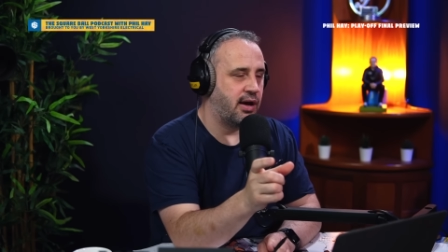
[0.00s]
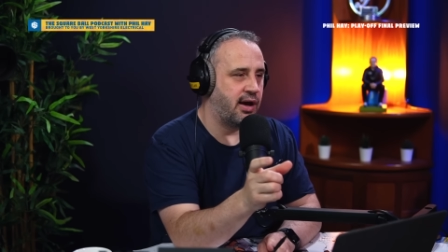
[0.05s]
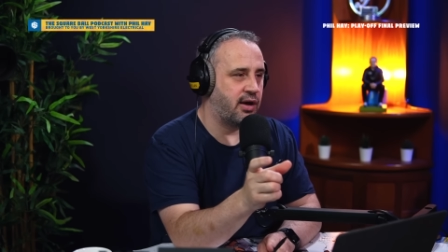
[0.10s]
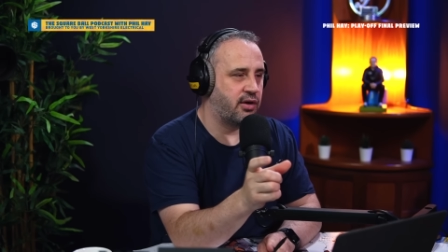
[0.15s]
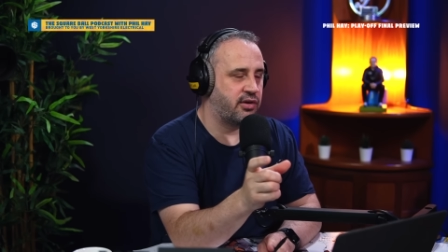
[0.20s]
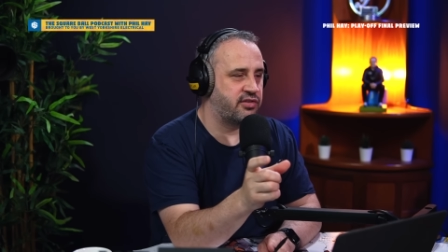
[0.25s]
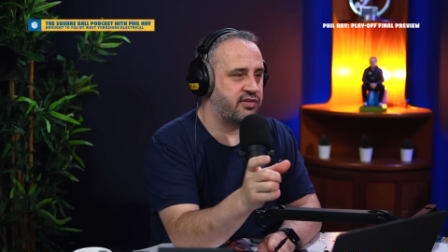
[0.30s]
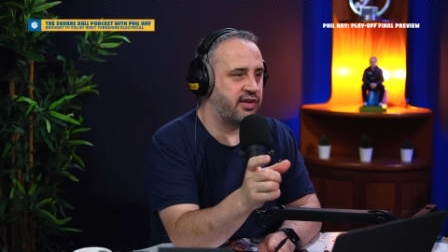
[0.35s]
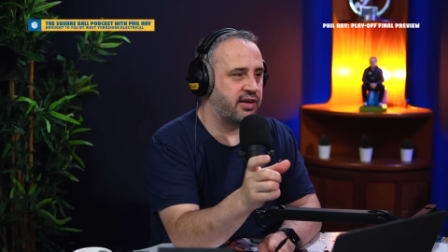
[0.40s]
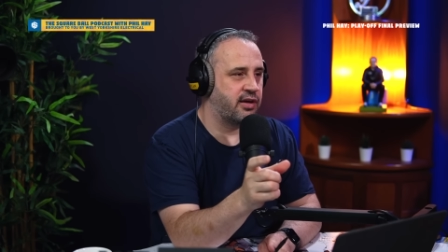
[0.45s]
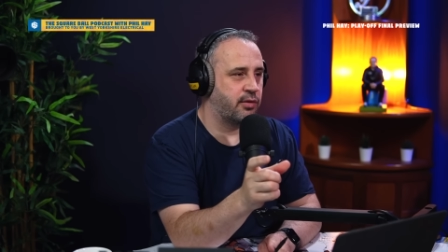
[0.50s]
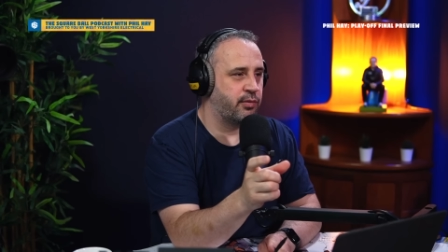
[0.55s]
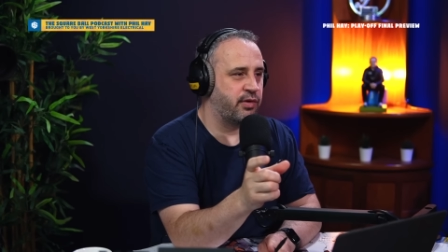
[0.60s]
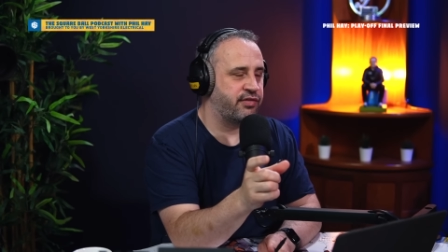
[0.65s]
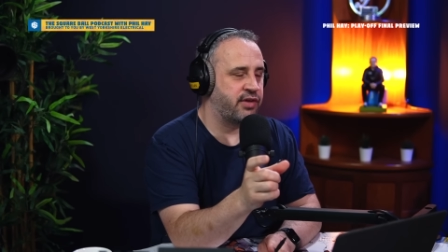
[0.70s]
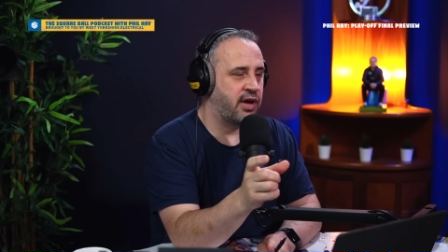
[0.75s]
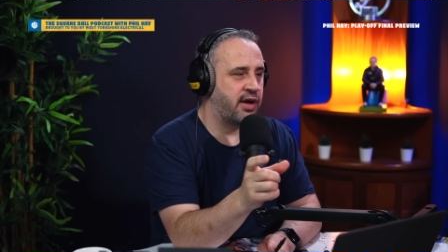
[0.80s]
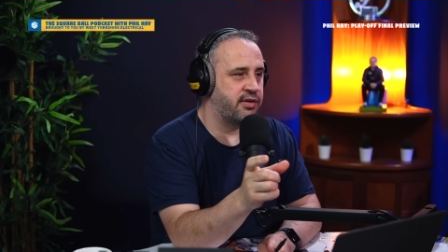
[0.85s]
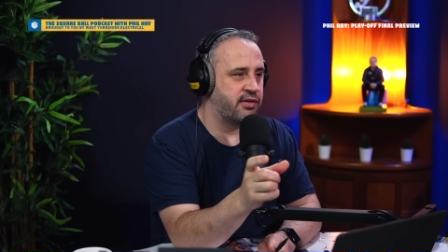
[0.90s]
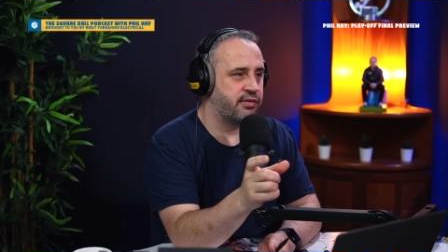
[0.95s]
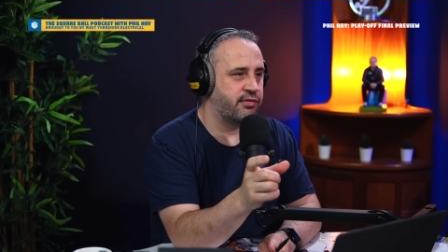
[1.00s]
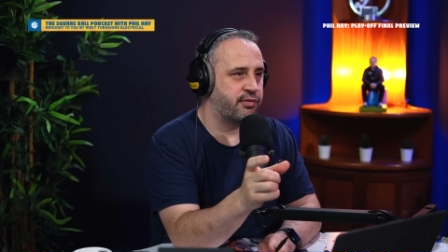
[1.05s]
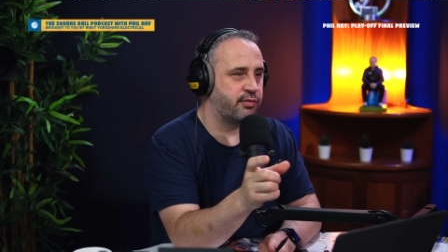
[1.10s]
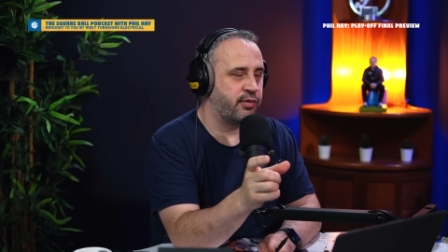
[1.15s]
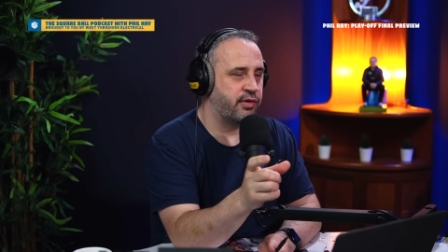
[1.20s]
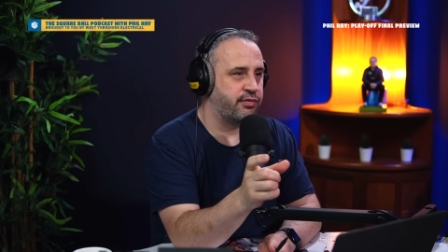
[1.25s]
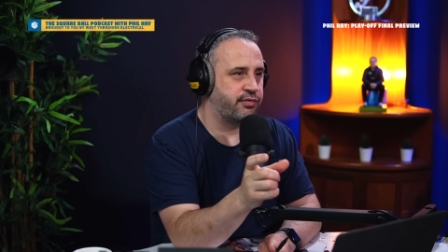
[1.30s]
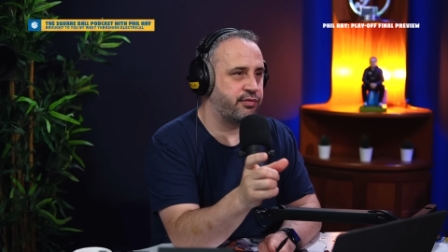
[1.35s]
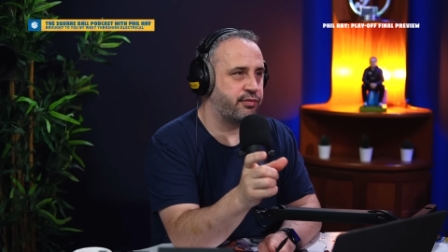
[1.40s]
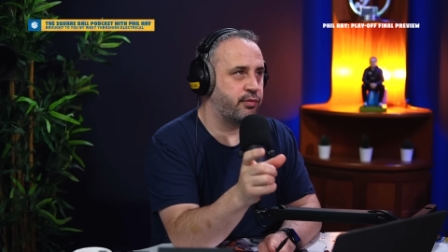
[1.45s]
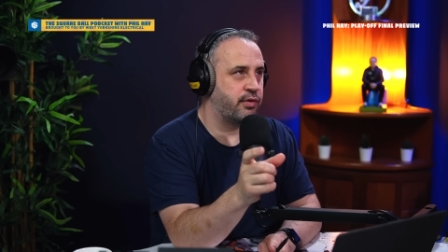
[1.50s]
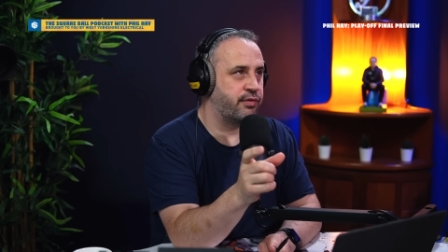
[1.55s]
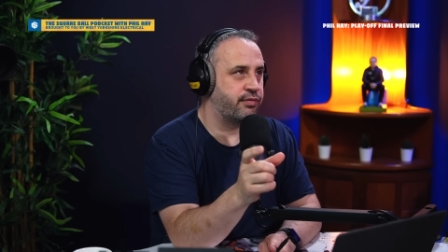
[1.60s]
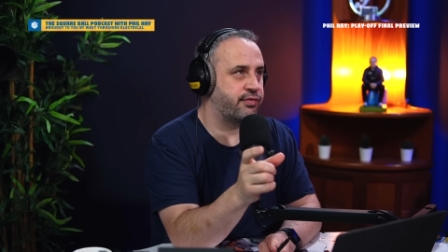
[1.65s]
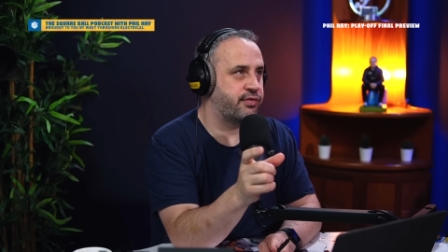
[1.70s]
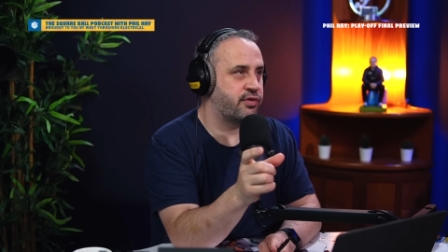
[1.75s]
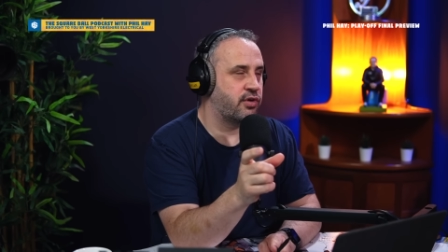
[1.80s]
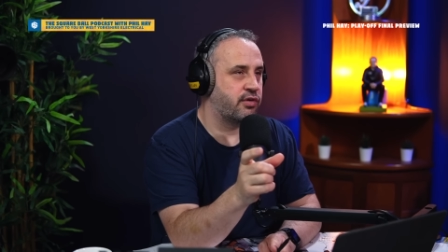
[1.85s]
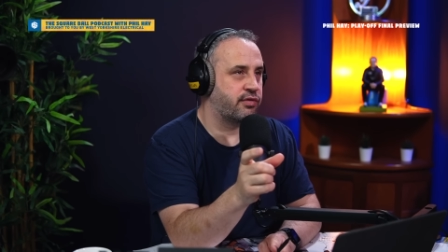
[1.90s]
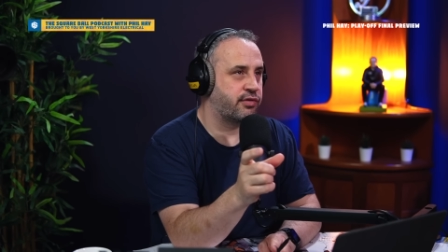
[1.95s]
hang on a second, we've kind of we've we've
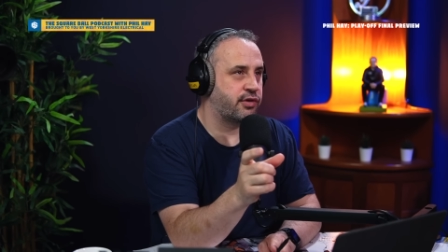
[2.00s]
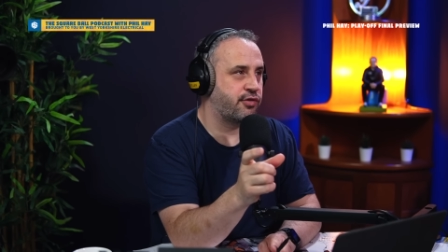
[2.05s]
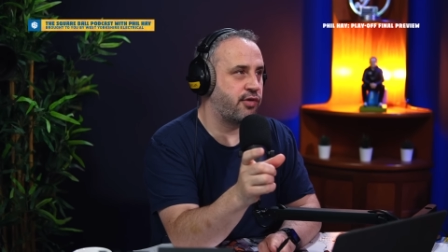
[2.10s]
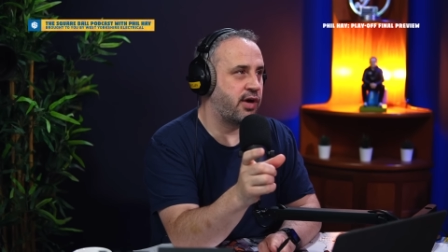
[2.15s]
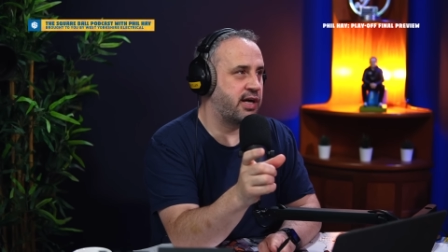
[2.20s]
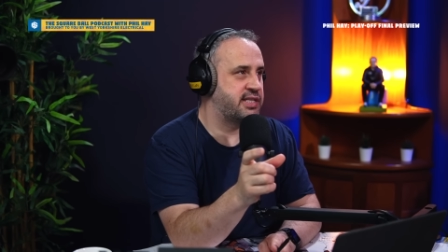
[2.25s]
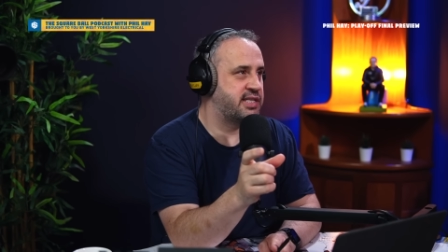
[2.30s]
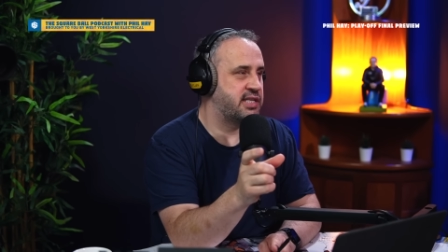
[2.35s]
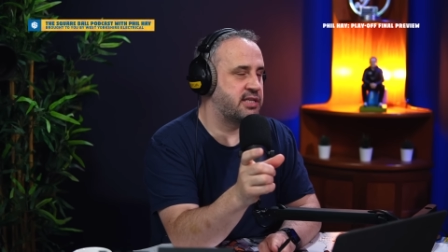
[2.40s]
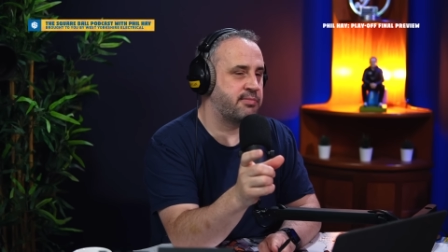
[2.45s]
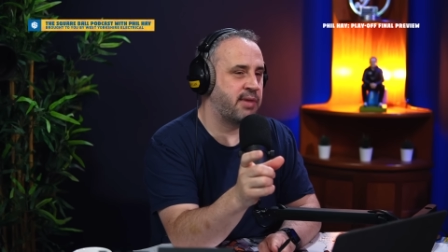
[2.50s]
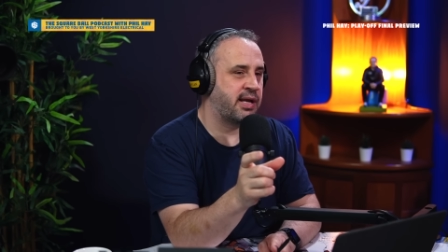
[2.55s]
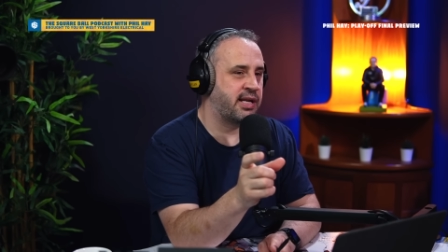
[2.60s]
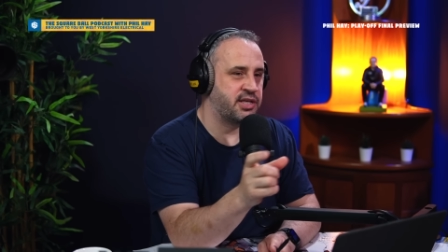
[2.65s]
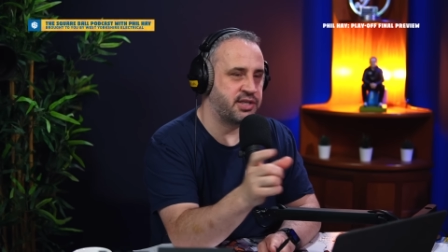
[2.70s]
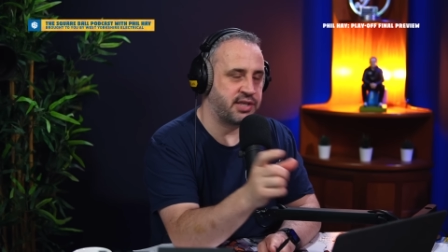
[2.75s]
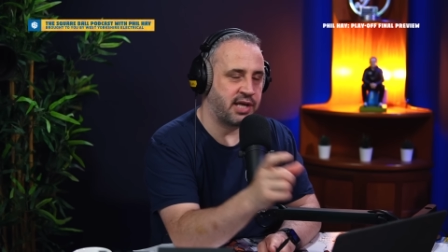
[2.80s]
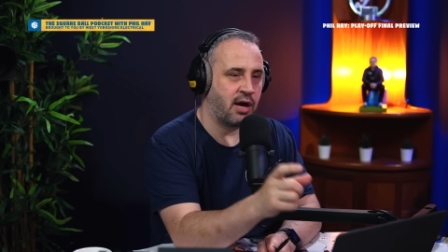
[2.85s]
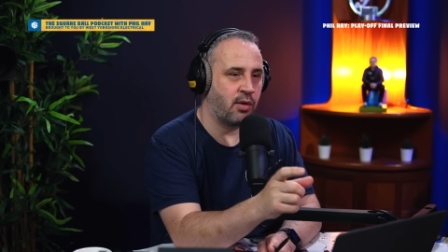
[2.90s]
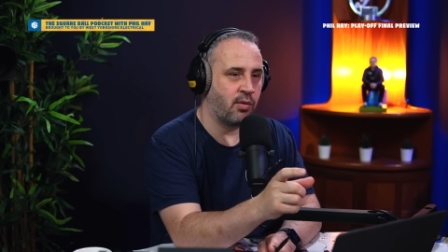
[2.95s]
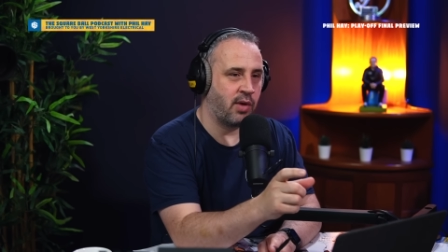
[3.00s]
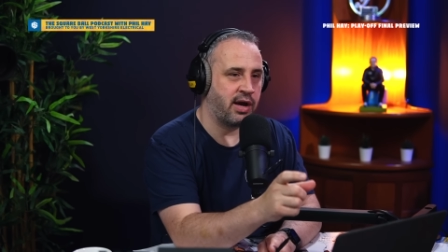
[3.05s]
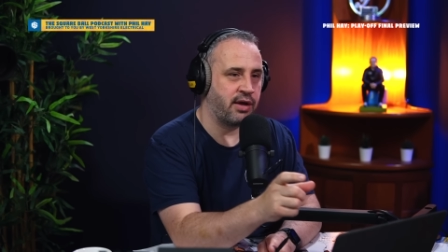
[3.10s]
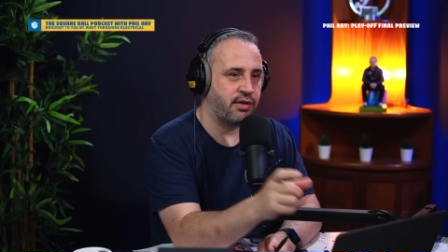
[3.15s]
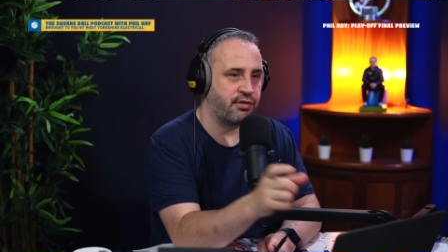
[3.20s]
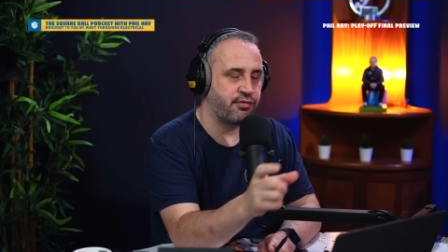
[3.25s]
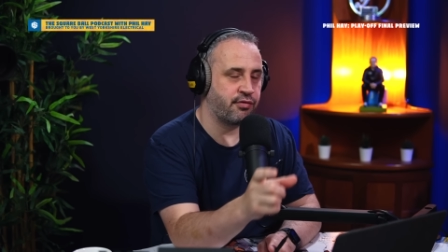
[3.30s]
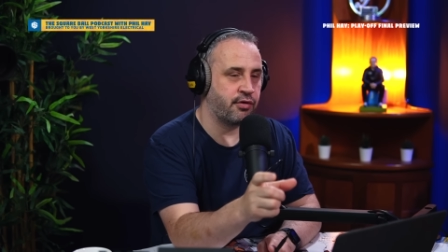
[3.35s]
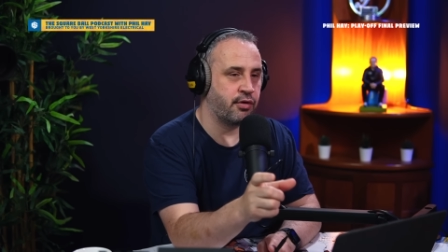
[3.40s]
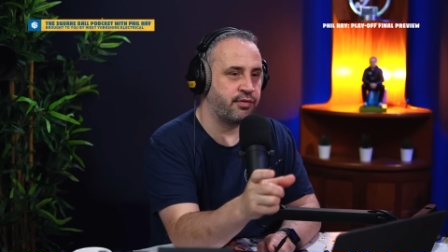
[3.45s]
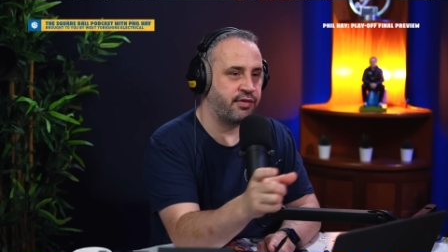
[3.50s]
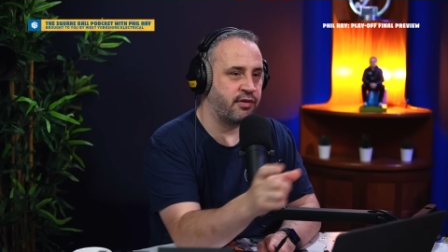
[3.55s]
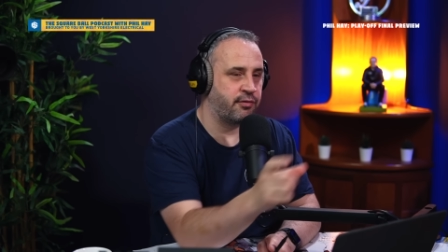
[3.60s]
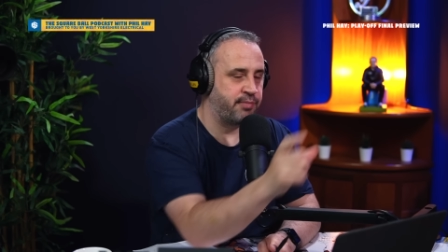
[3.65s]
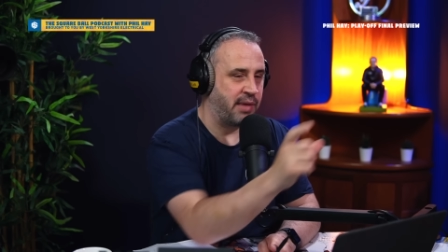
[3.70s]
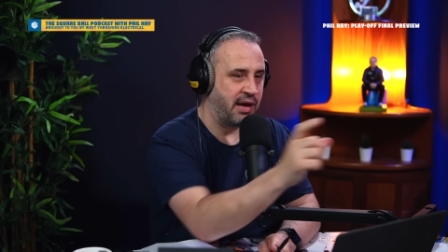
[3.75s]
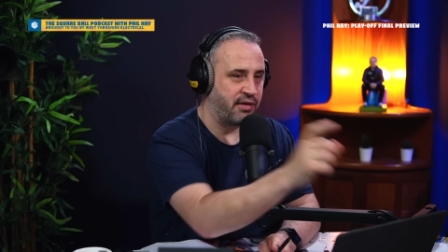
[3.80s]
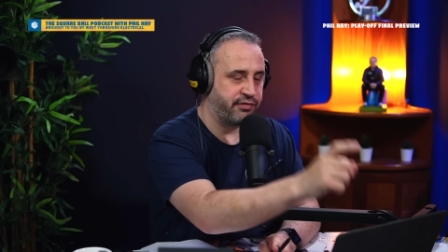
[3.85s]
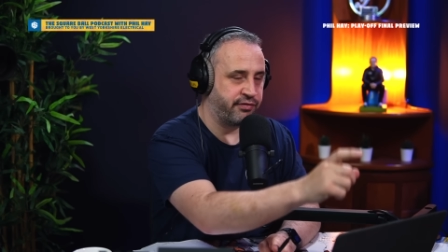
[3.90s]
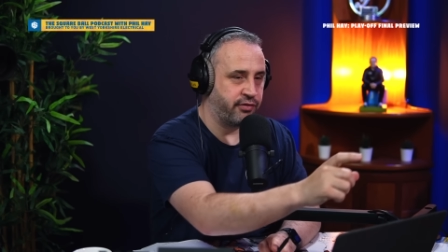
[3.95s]
sort of crisis managed our way through this
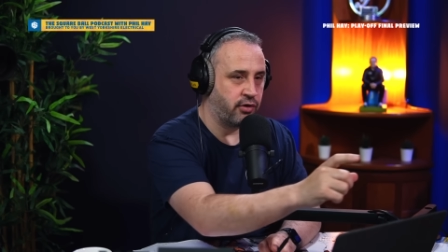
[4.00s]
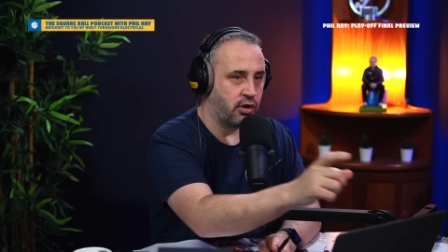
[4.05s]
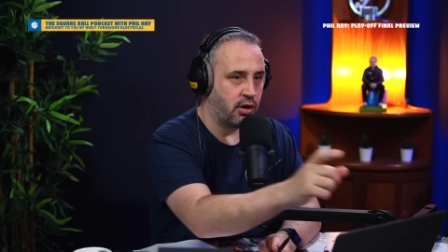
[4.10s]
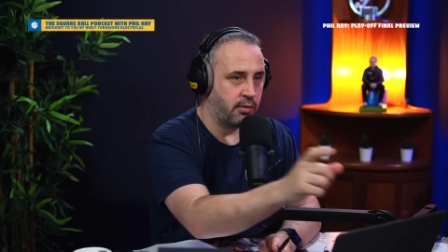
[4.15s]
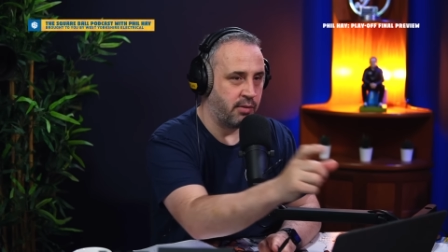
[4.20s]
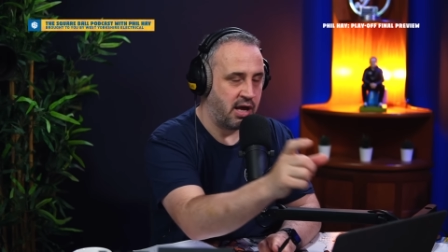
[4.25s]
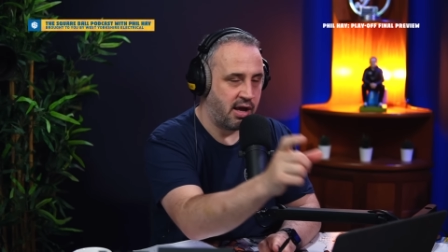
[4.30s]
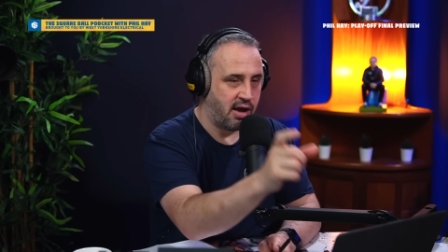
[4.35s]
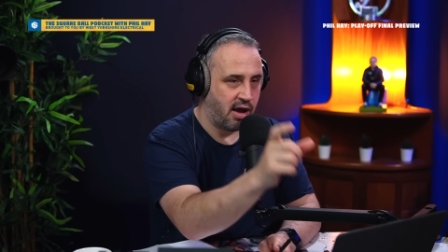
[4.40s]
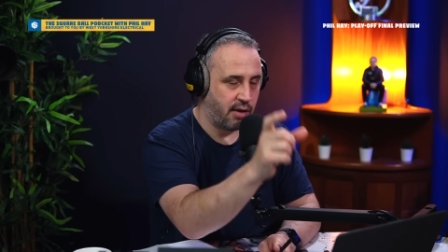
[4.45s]
bad form,